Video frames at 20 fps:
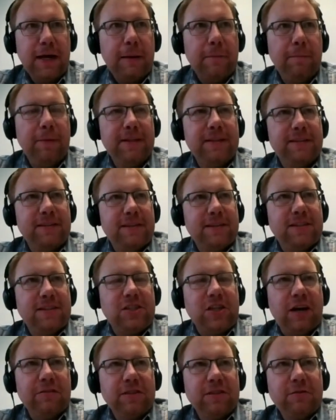but
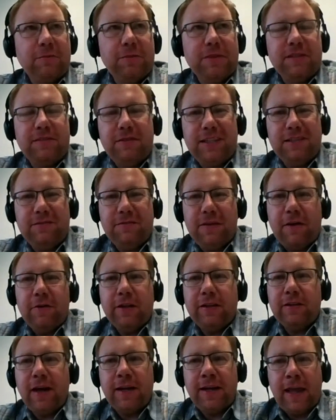JavaScript is very
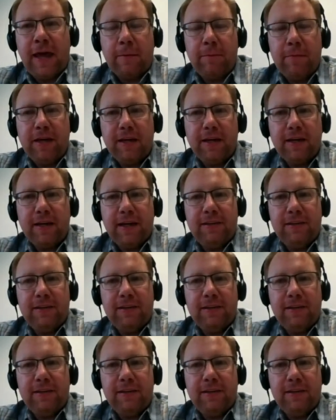dynamic,